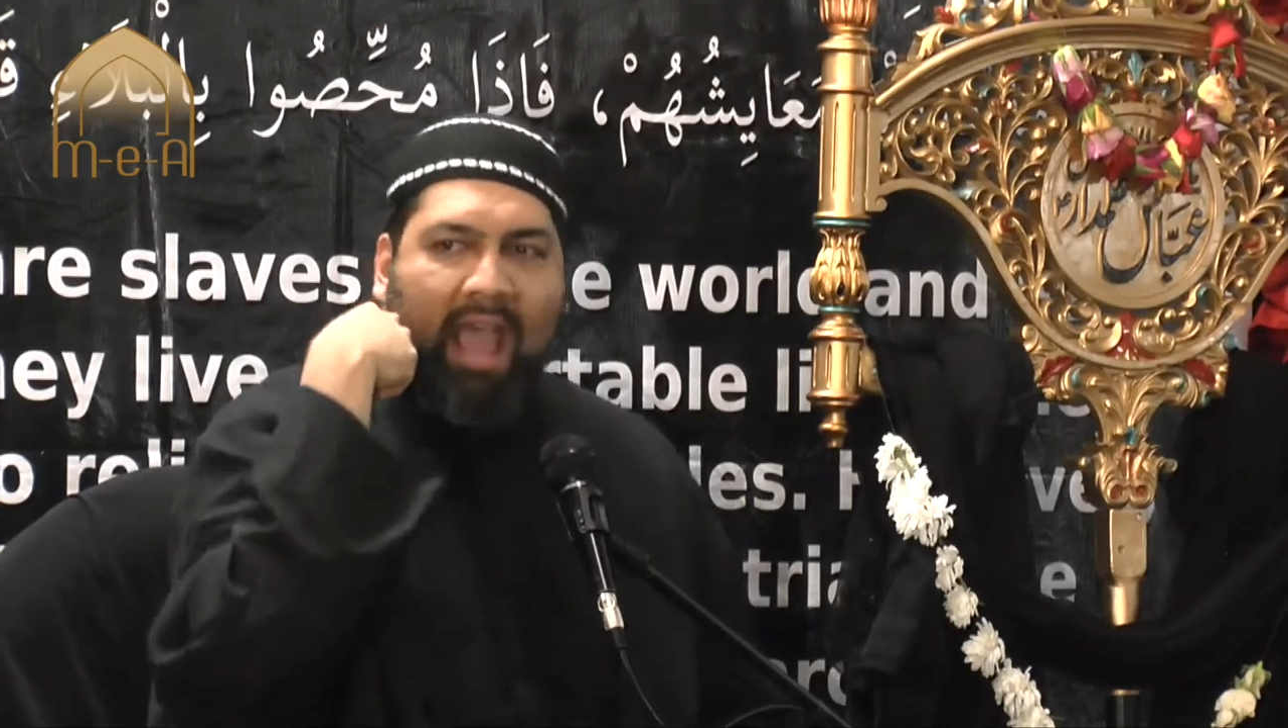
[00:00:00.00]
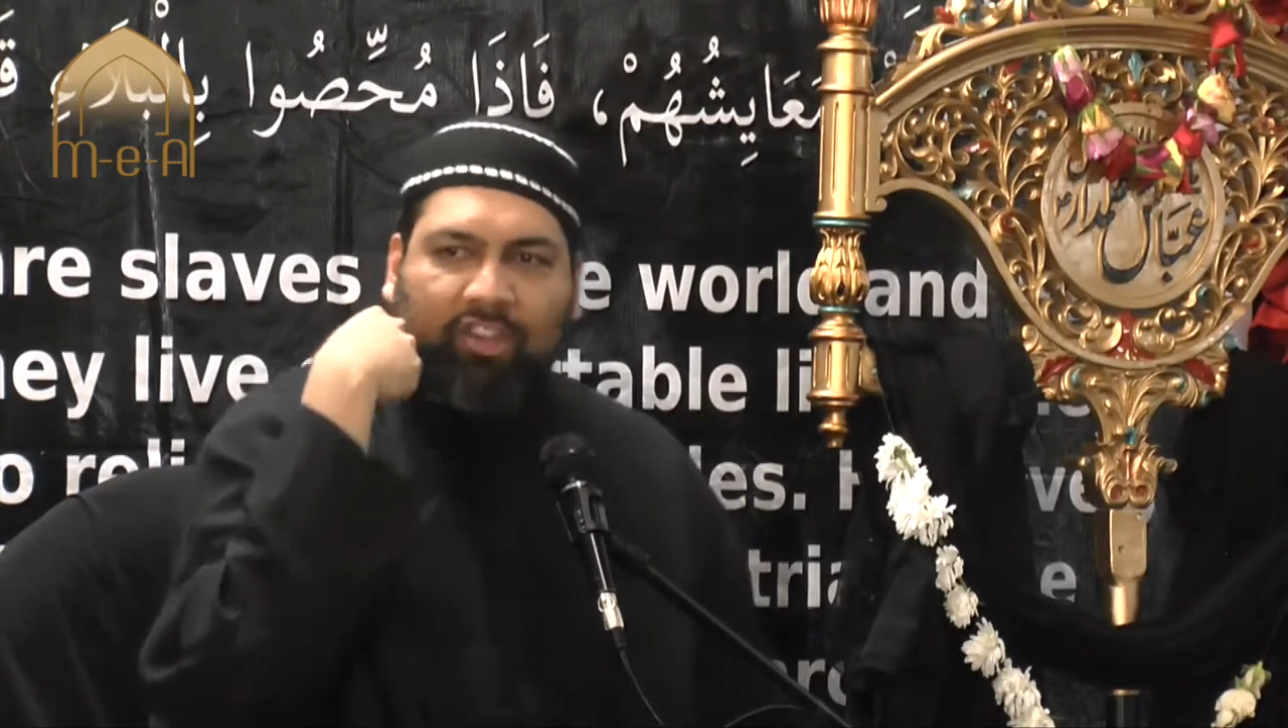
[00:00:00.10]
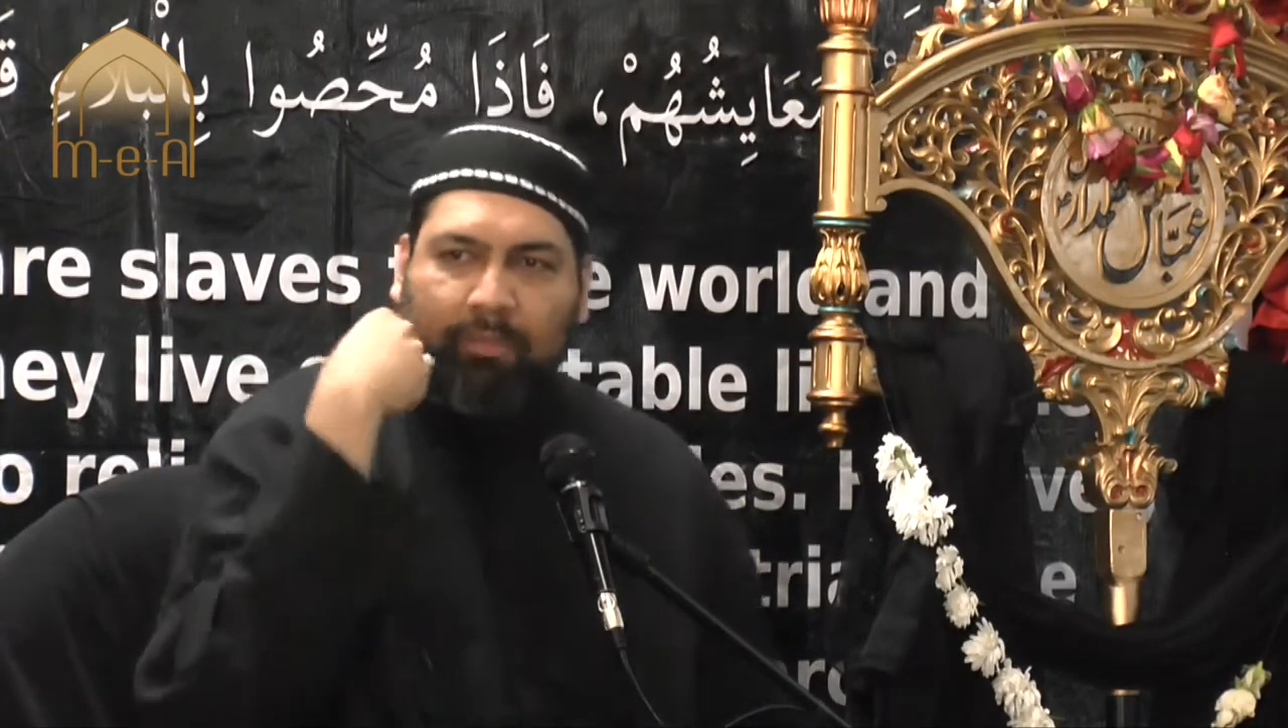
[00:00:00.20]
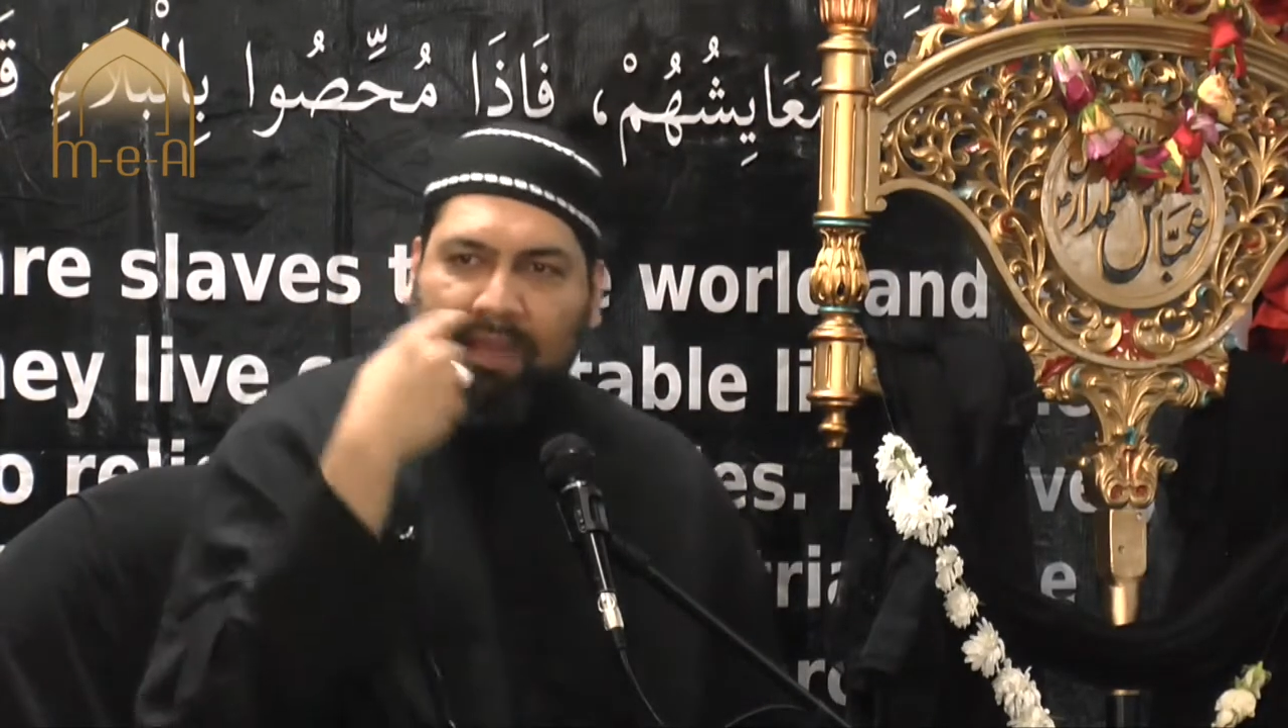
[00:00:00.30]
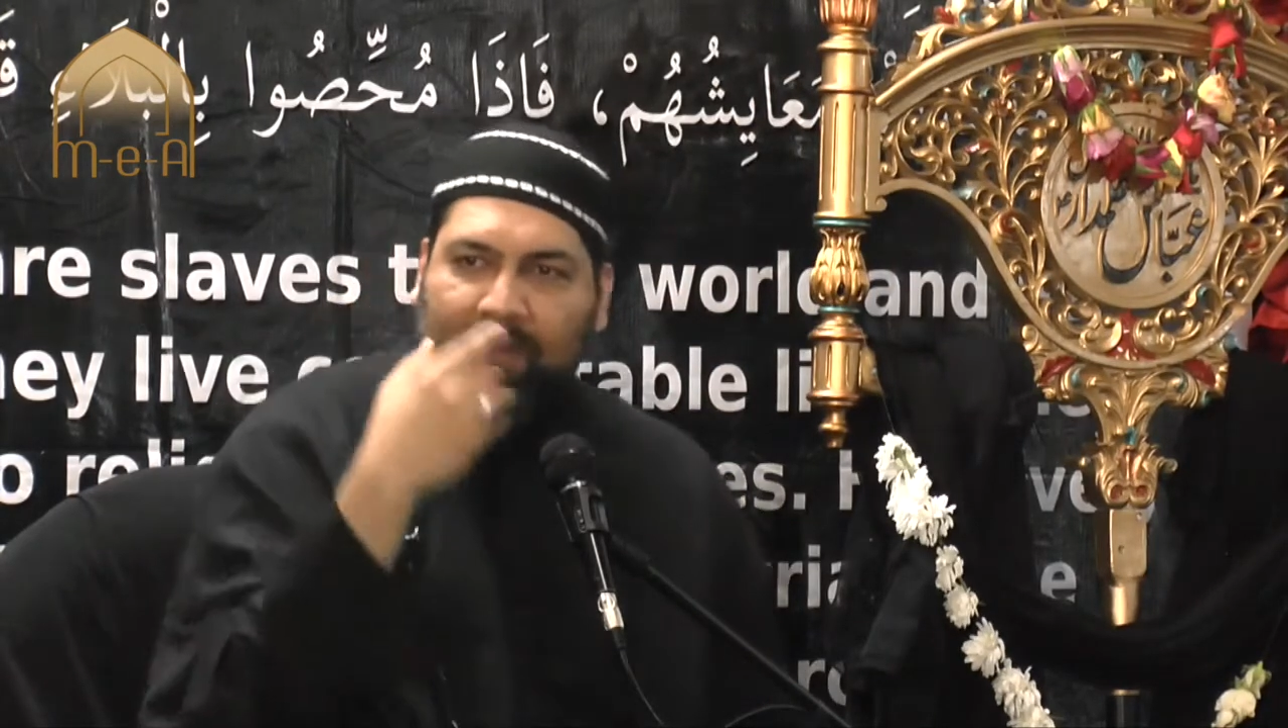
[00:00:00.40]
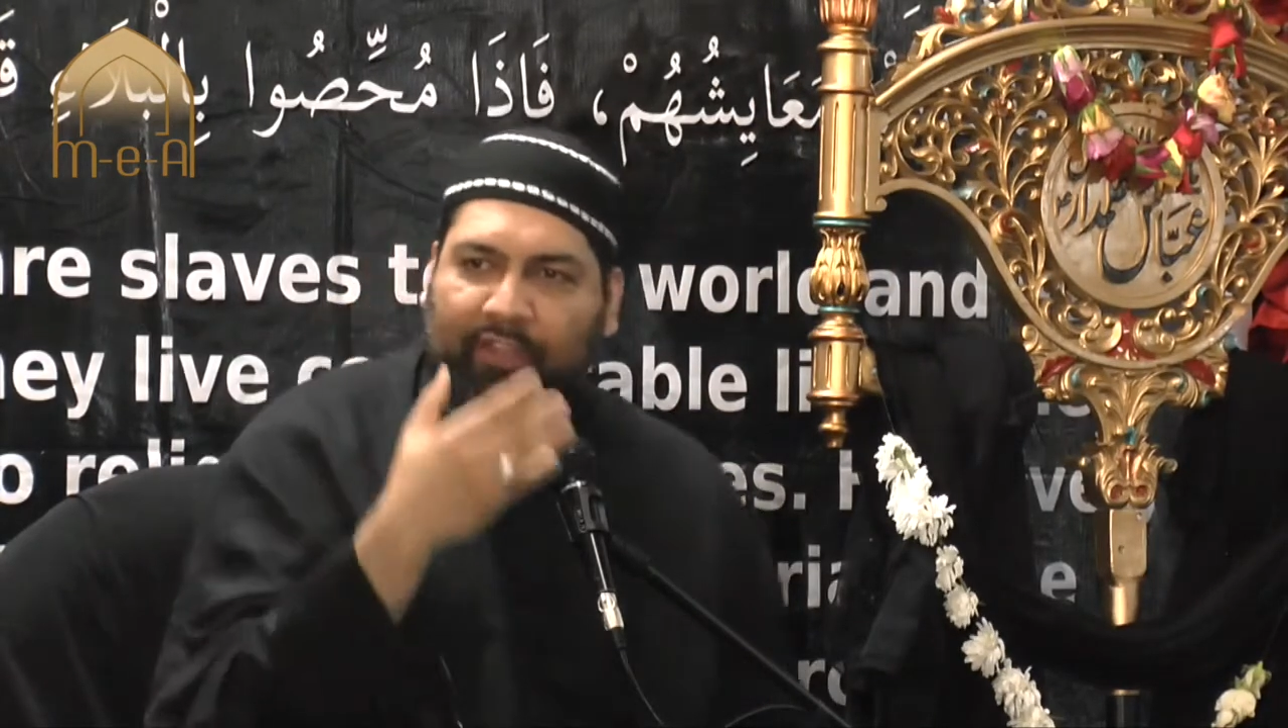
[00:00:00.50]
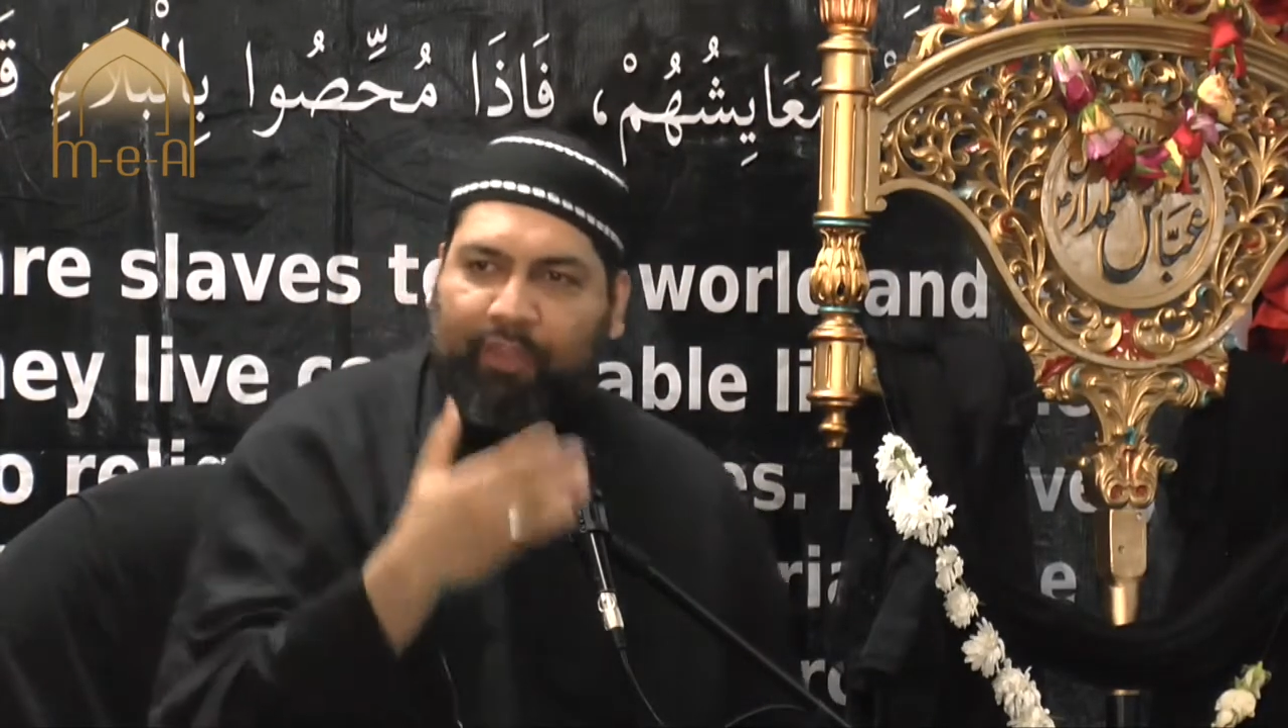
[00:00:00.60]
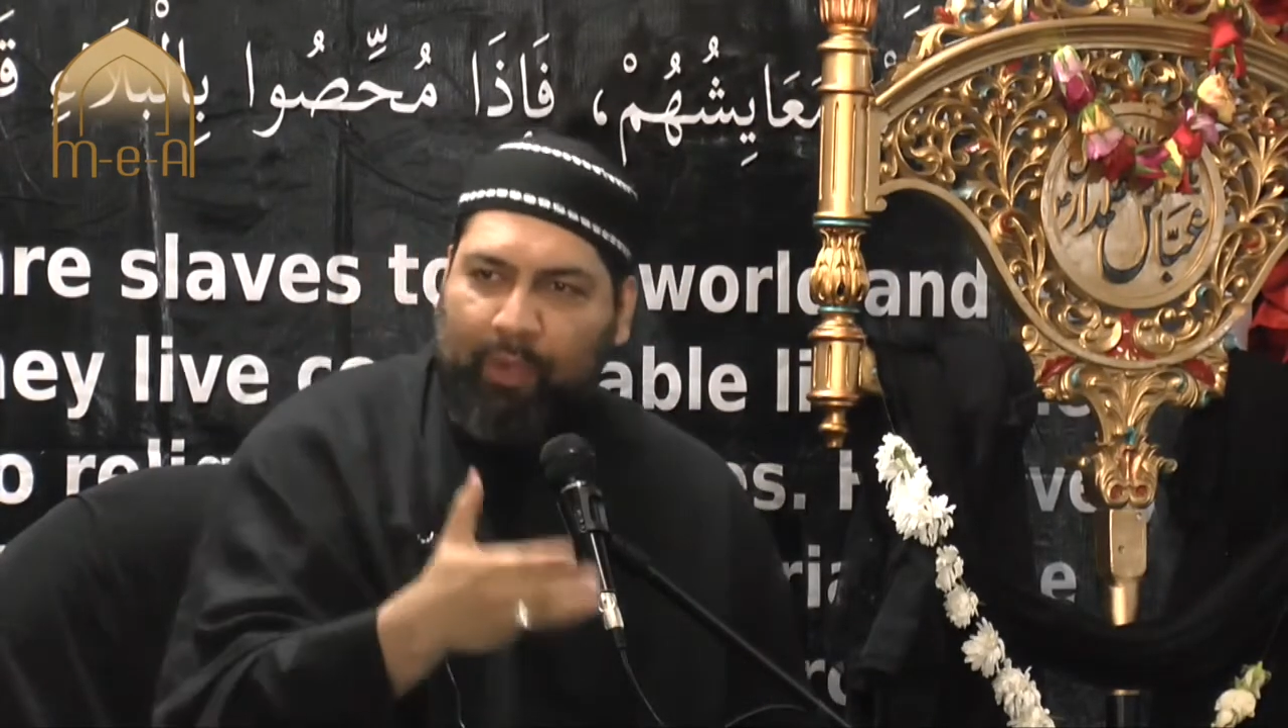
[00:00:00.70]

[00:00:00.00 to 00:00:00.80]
ask me that